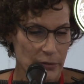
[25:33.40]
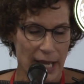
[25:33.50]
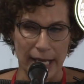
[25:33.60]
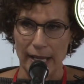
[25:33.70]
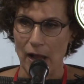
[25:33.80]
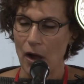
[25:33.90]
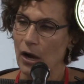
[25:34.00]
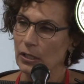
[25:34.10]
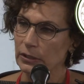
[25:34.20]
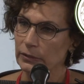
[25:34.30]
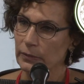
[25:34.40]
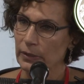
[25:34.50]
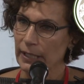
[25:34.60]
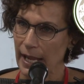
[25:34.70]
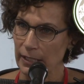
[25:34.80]
Okay, all
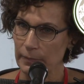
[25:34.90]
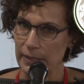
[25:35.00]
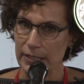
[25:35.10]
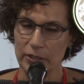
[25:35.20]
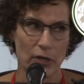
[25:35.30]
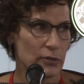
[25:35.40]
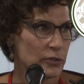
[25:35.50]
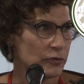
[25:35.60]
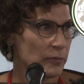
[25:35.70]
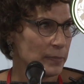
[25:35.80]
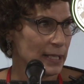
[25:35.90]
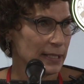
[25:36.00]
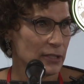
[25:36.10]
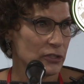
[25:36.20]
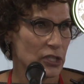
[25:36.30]
cannabis goes from being
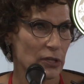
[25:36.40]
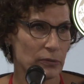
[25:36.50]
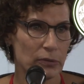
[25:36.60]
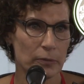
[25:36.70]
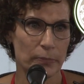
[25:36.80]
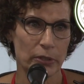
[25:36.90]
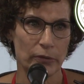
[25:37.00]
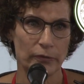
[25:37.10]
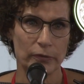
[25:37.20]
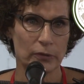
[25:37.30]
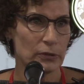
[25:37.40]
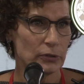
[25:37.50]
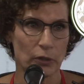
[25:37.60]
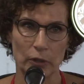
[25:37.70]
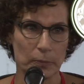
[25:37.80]
a general,
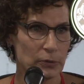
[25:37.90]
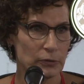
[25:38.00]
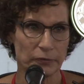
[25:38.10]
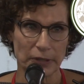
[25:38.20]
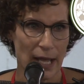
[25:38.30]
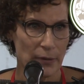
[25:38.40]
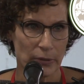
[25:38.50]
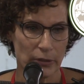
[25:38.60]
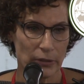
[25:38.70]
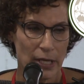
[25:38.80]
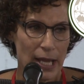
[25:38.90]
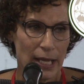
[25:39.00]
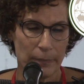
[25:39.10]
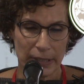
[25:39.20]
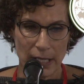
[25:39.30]
beautiful, herbal flower
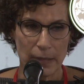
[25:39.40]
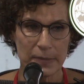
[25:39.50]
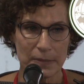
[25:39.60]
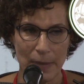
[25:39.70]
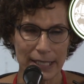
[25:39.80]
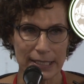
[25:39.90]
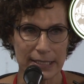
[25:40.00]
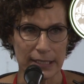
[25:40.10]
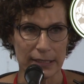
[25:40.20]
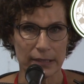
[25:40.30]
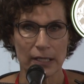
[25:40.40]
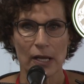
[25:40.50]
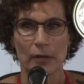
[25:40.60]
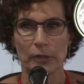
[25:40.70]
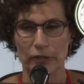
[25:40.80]
and becomes medicine
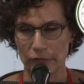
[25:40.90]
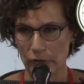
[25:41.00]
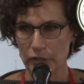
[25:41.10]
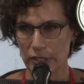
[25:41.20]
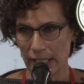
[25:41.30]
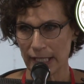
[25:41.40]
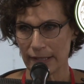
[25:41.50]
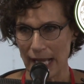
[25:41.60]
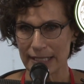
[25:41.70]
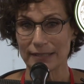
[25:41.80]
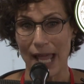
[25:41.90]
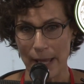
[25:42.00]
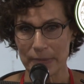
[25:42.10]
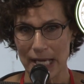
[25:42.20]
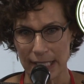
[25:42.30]
with the first thing, and that's
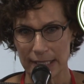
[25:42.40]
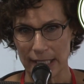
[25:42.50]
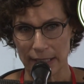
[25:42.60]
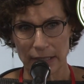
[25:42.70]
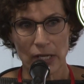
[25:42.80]
lab testing.